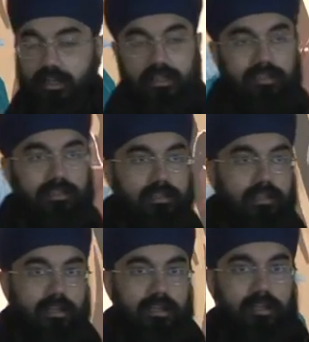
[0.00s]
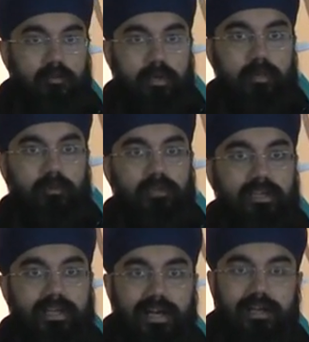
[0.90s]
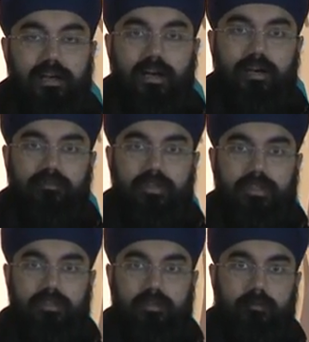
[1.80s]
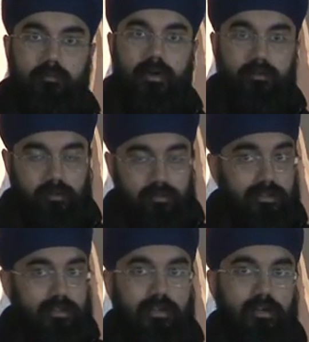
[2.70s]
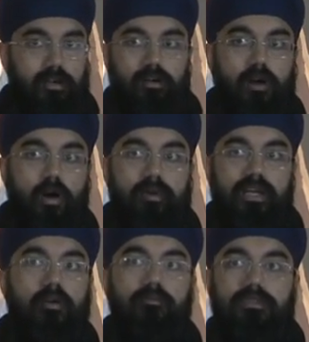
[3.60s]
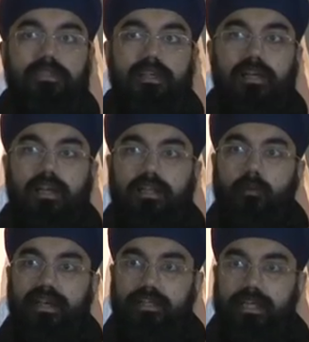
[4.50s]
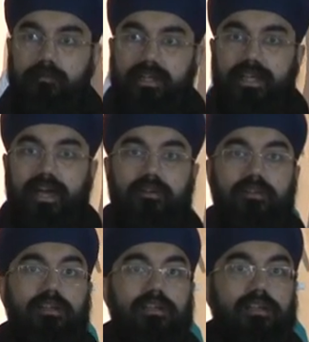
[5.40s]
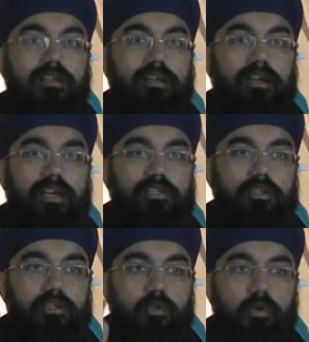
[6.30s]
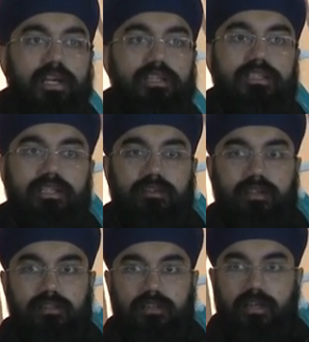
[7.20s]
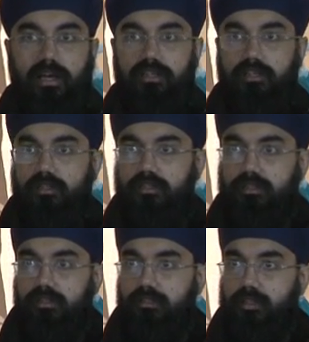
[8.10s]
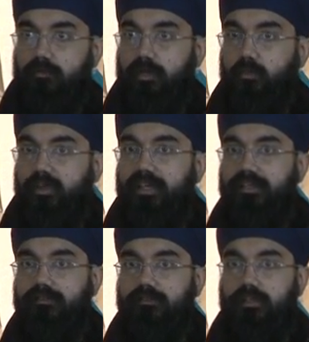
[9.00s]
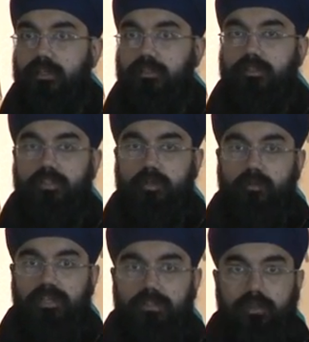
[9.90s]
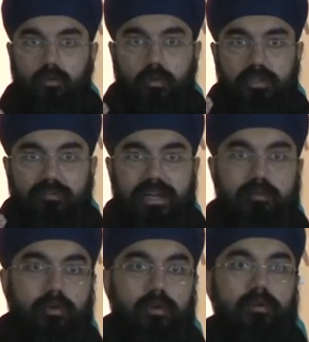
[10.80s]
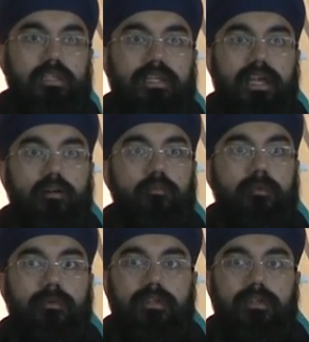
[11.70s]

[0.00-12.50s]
And people, get ahankar of these, how it comes. The way to keep it down is doing Jodhyan di Seva, and you do Simran with it. So Simran is also very important when you get up.